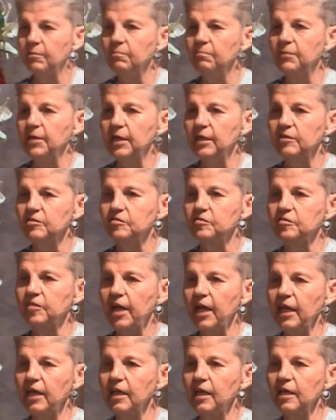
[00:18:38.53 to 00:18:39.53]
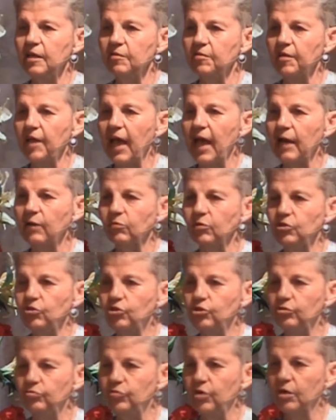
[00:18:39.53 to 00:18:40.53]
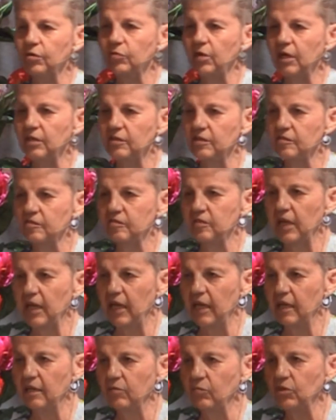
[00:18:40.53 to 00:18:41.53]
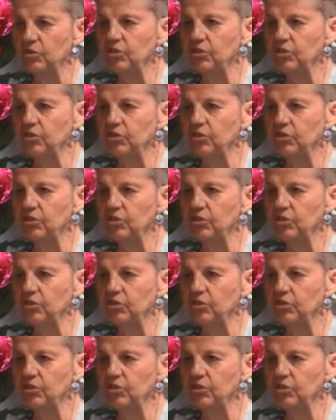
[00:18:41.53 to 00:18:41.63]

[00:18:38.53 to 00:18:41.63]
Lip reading: means taking that which you don't understand,